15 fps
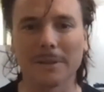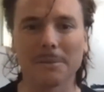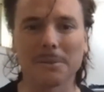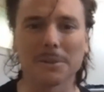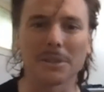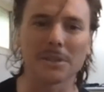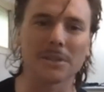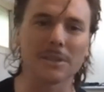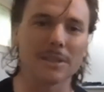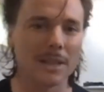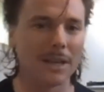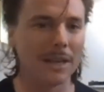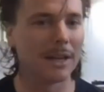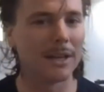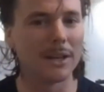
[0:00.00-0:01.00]
It was just
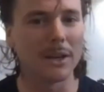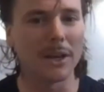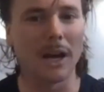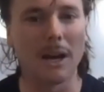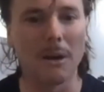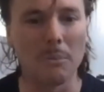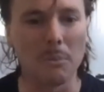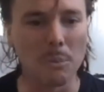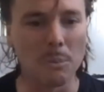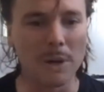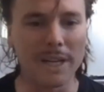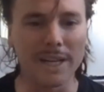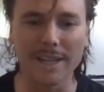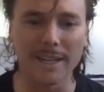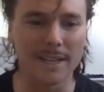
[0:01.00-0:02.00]

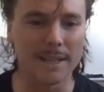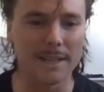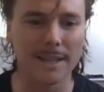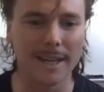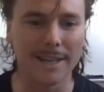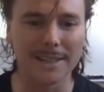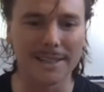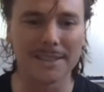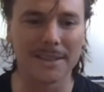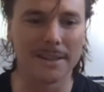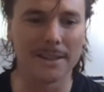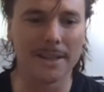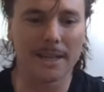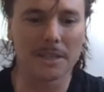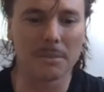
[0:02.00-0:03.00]
winging it, and it
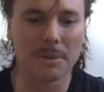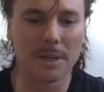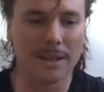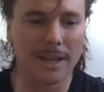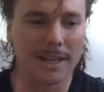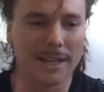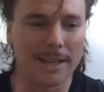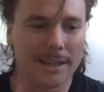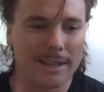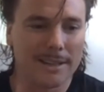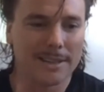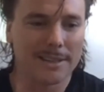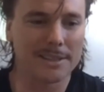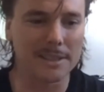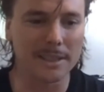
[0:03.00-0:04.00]
turned out to be like a
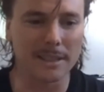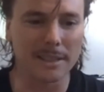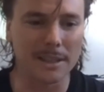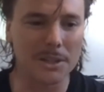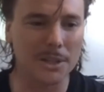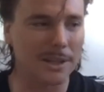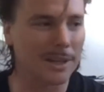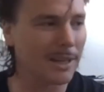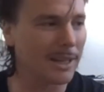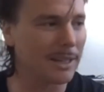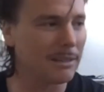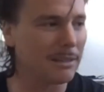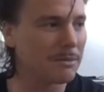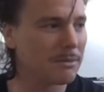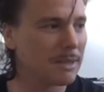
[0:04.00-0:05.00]
signature kind
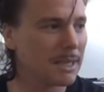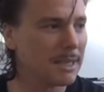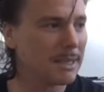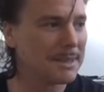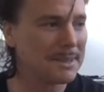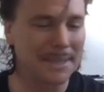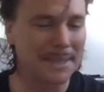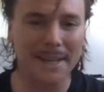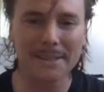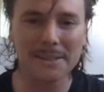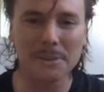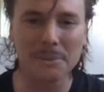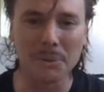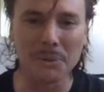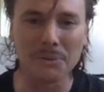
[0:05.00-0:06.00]
of
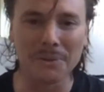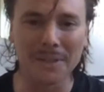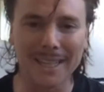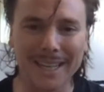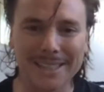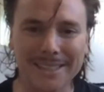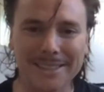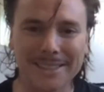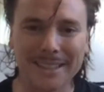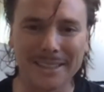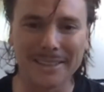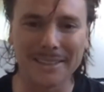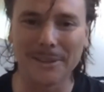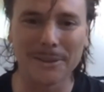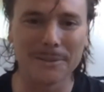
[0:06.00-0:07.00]
dance move, I guess. I
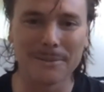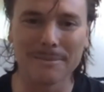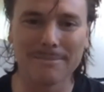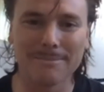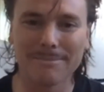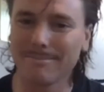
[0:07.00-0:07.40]
don't know.